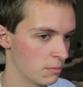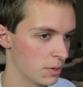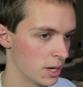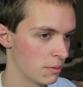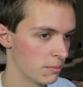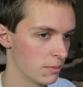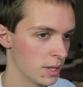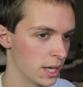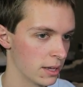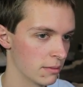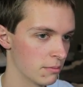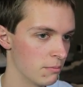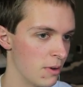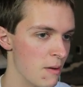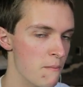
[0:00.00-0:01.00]
But I'm
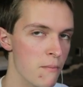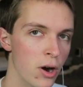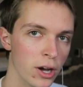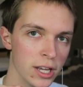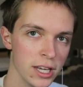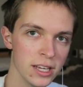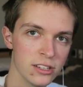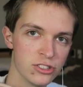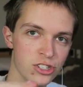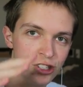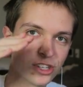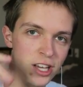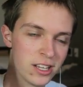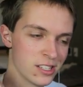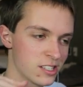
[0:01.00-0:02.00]
like, my money is
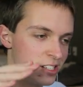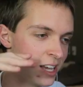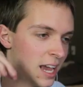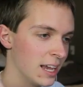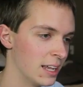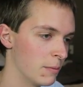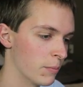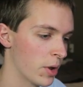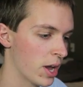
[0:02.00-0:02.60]
just like skating